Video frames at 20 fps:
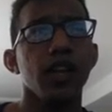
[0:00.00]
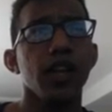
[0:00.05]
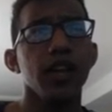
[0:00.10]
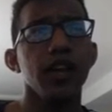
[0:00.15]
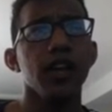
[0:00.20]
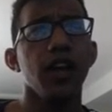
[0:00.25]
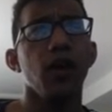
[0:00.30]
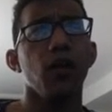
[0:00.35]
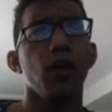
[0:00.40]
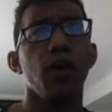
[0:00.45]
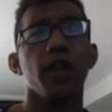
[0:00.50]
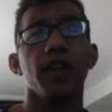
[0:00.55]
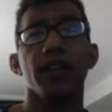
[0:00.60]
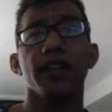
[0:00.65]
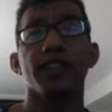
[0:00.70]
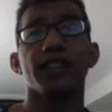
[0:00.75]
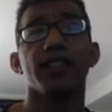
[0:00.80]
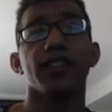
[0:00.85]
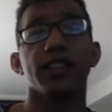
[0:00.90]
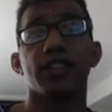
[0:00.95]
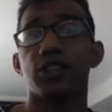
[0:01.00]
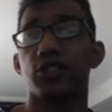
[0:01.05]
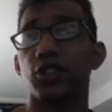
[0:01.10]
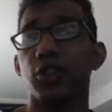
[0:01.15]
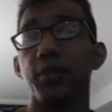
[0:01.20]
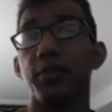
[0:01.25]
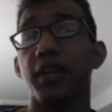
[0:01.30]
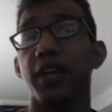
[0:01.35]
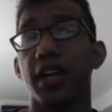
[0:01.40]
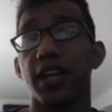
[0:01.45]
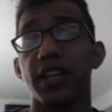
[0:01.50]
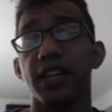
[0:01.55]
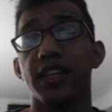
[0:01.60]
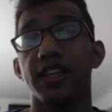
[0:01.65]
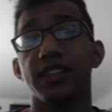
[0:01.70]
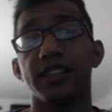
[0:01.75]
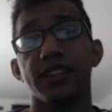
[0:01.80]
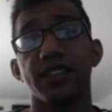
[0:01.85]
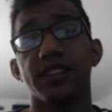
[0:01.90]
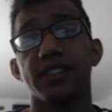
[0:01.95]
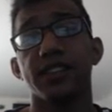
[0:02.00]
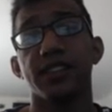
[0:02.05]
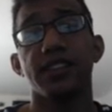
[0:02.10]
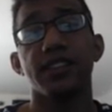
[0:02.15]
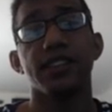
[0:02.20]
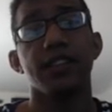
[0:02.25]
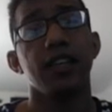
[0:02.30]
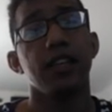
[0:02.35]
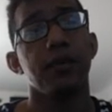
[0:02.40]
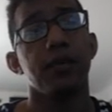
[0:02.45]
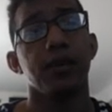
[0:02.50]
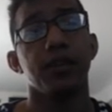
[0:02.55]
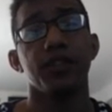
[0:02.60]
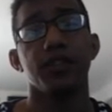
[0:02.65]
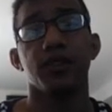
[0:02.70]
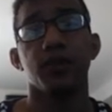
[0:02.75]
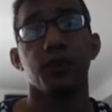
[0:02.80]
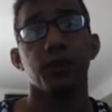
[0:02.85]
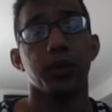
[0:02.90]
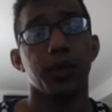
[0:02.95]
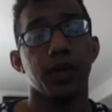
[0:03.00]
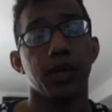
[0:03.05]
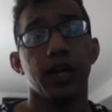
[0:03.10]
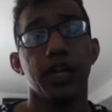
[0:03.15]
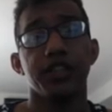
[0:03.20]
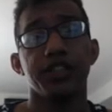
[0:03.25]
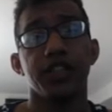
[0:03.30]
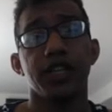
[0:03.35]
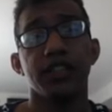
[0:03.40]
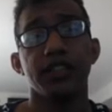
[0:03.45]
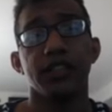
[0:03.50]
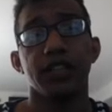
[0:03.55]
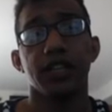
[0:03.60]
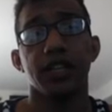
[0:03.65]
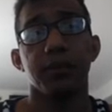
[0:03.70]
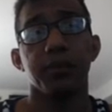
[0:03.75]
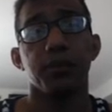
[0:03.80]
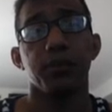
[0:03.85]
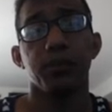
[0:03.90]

Now, while that's extremely inconsistent, because you have a 1 in 9 chance at any,